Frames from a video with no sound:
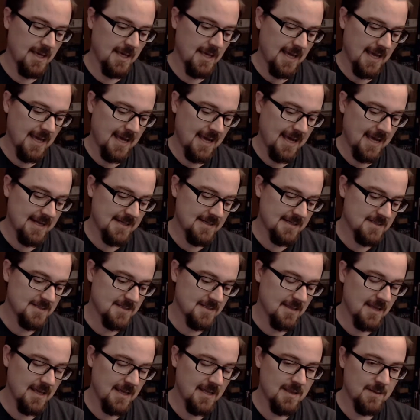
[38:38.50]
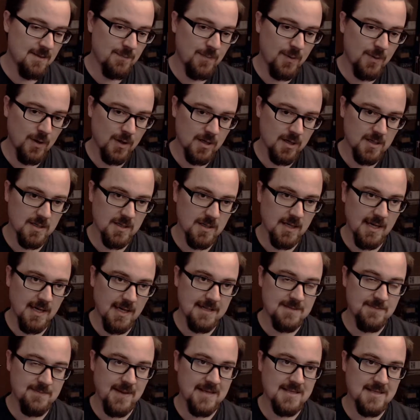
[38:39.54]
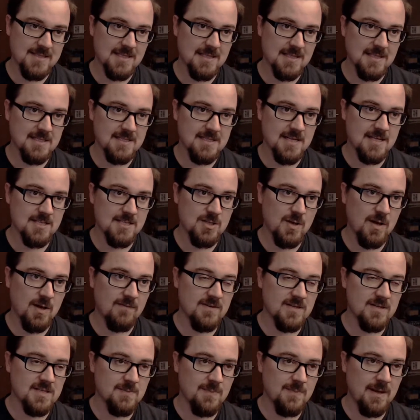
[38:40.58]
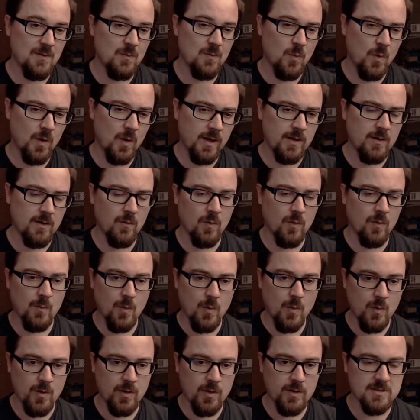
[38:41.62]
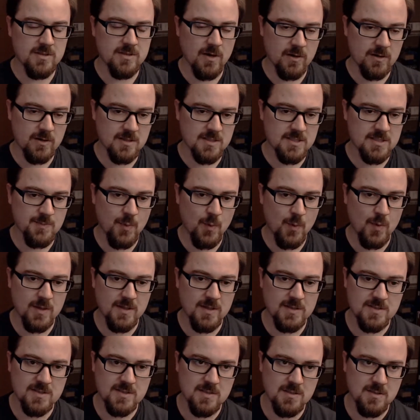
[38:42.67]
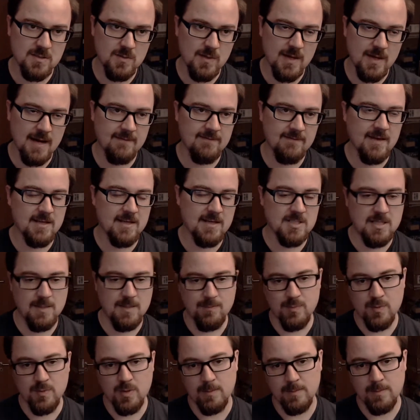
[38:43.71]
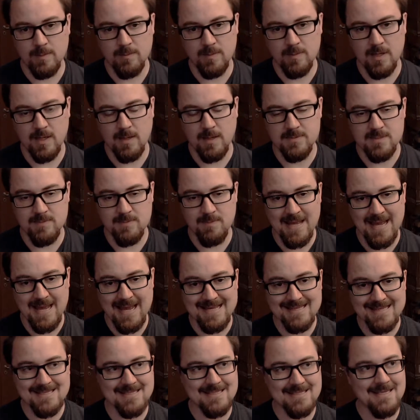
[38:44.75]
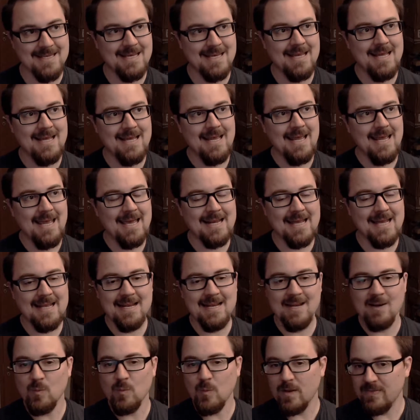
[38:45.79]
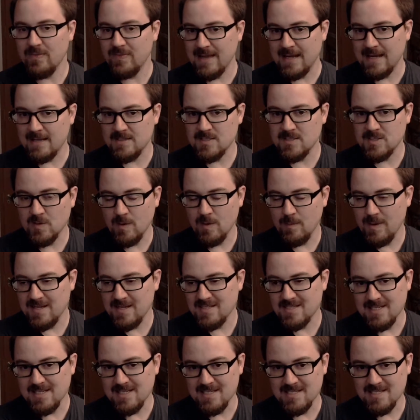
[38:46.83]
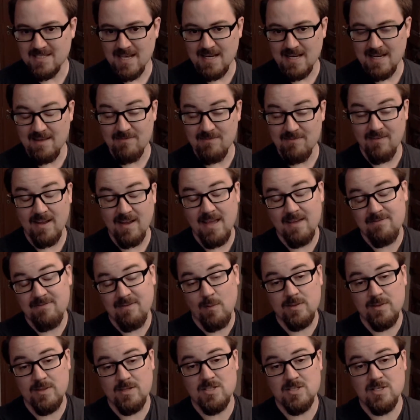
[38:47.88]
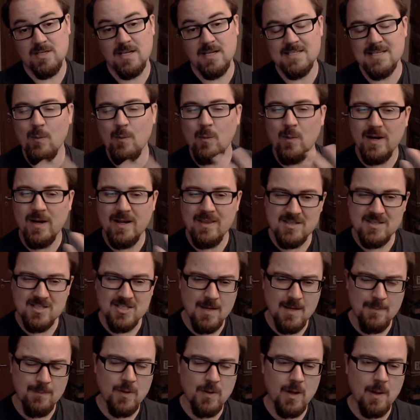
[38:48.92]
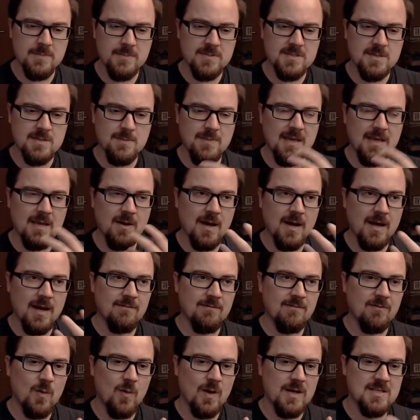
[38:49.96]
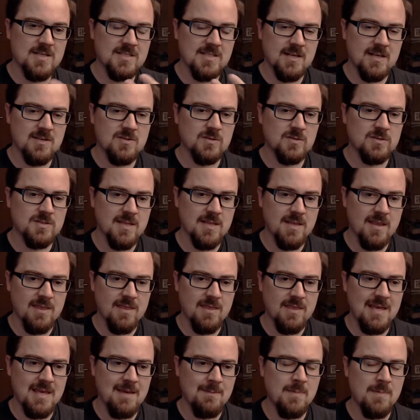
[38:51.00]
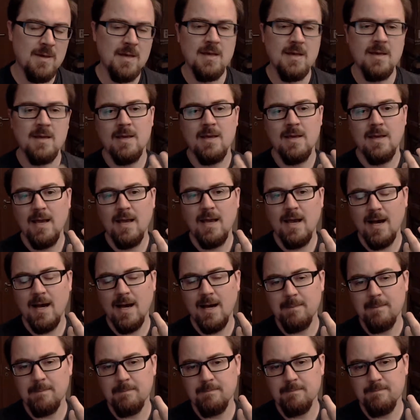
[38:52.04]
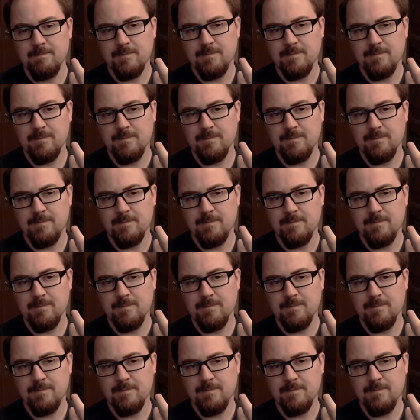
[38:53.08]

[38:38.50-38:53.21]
And in the book, it basically says you have to spend 1 or more darkness points to have that ship problem come to pass. And I didn't want that, so I basically said if I want the because I wanted the ship problem to be kind of quite central to the theme, and